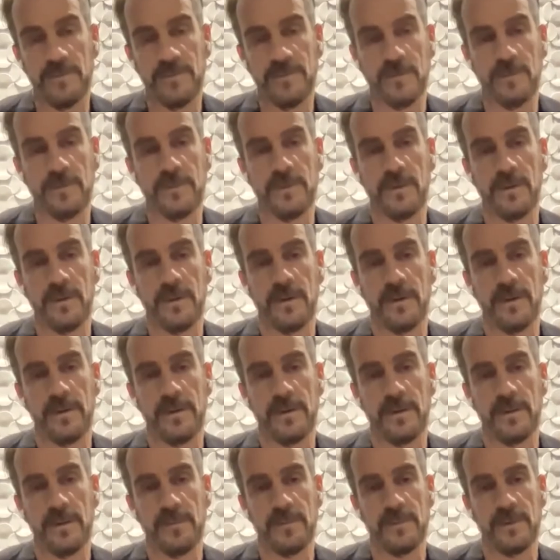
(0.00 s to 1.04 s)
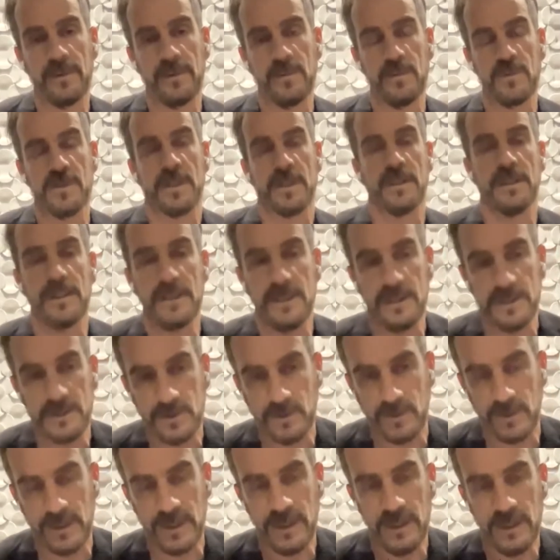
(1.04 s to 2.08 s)
from the, the, the musical
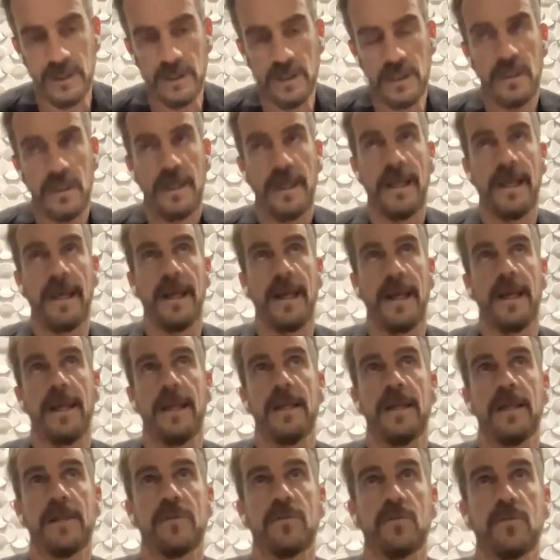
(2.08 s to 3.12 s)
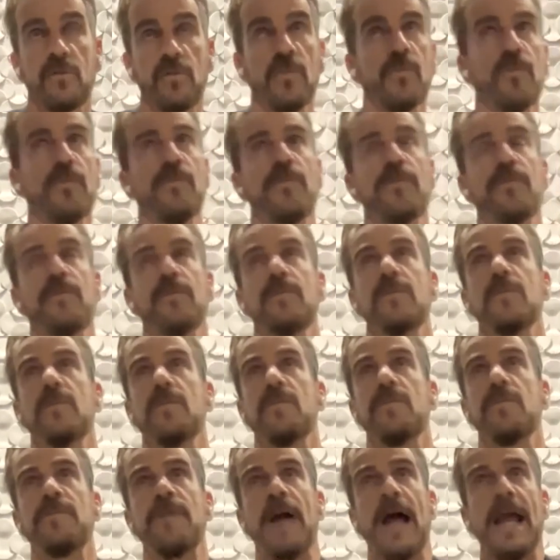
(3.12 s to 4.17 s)
industry uh, to, to
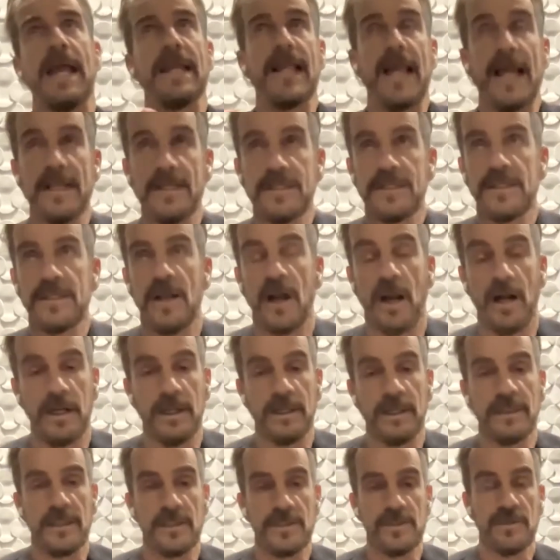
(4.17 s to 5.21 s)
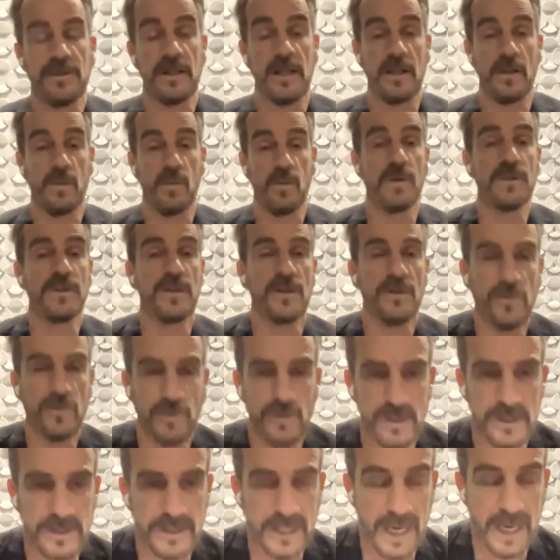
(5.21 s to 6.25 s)
finance the architecture that I wanted to
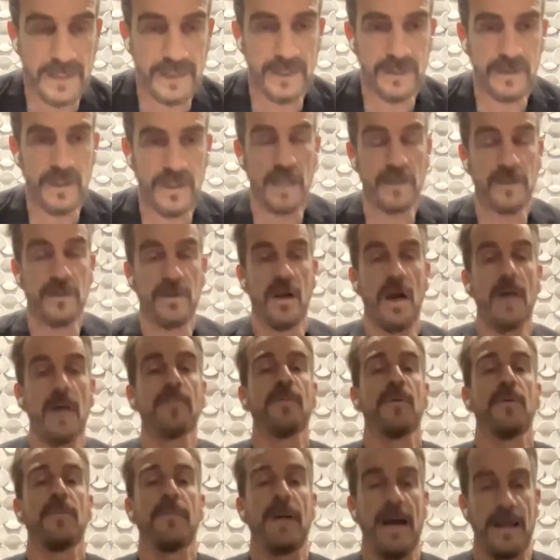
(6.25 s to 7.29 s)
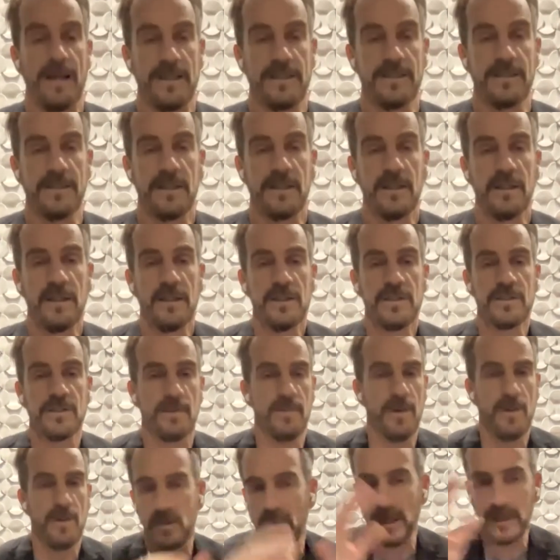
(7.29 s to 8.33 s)
design, and not compromise
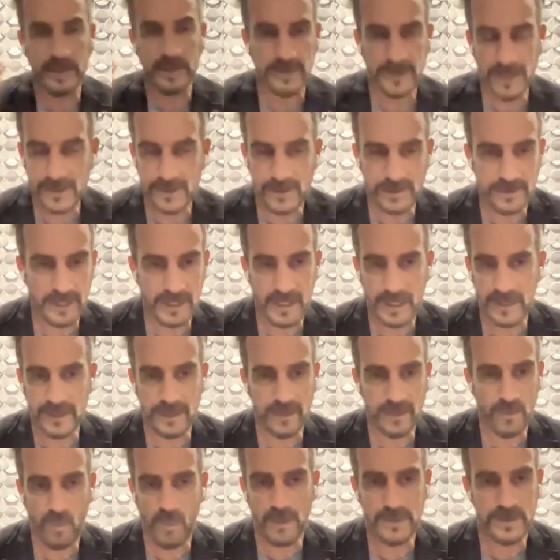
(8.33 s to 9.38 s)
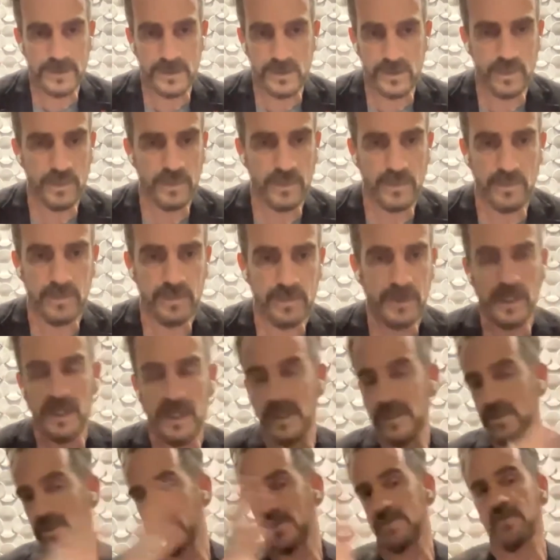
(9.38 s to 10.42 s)
some other architecture that I didn't want to do
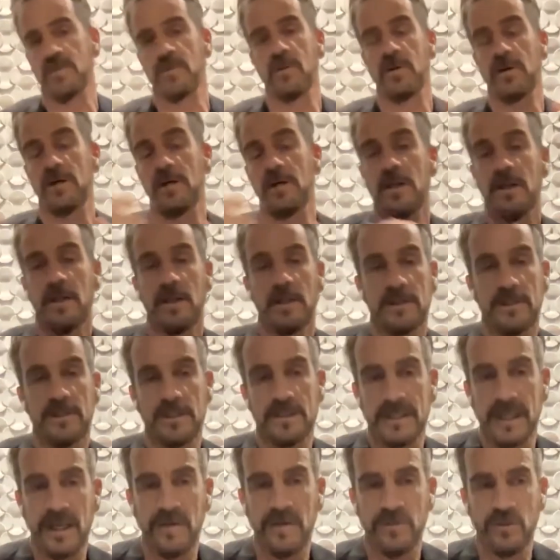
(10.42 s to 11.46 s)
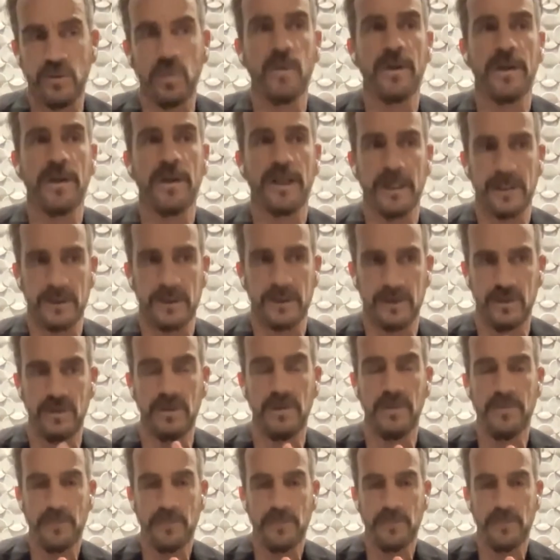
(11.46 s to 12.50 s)
uh, just for the sake of doing it,
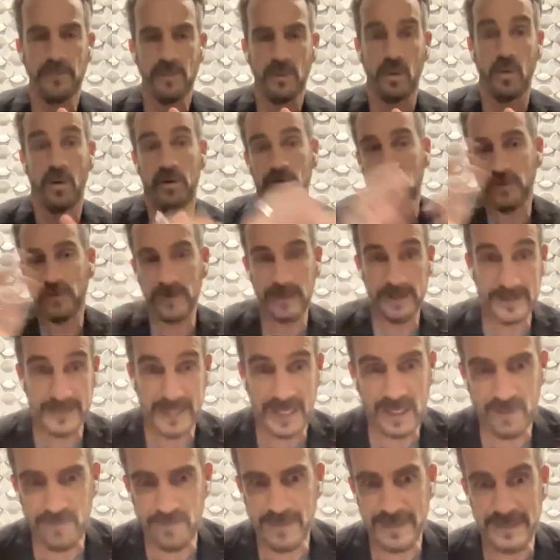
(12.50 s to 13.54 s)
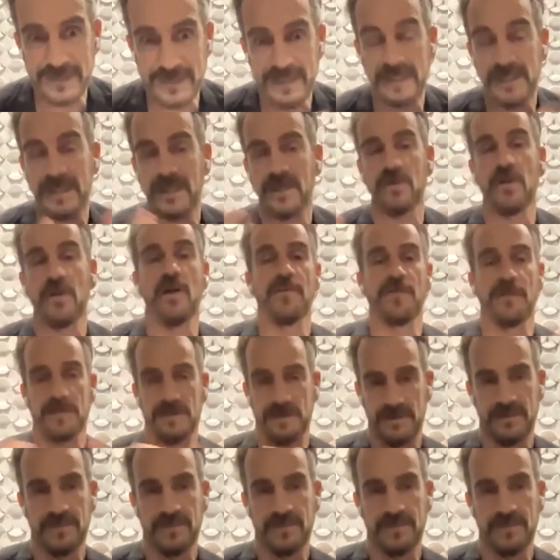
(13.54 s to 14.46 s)
no? Or for the sake of maintaining an office.